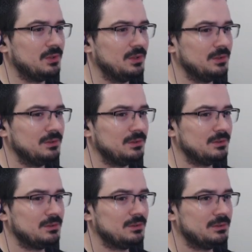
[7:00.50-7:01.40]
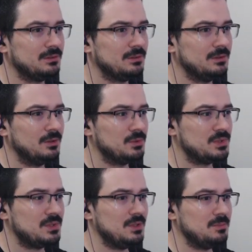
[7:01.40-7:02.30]
and go
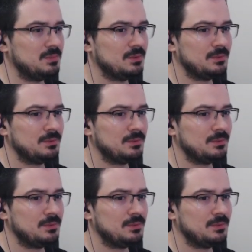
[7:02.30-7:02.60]
sleep.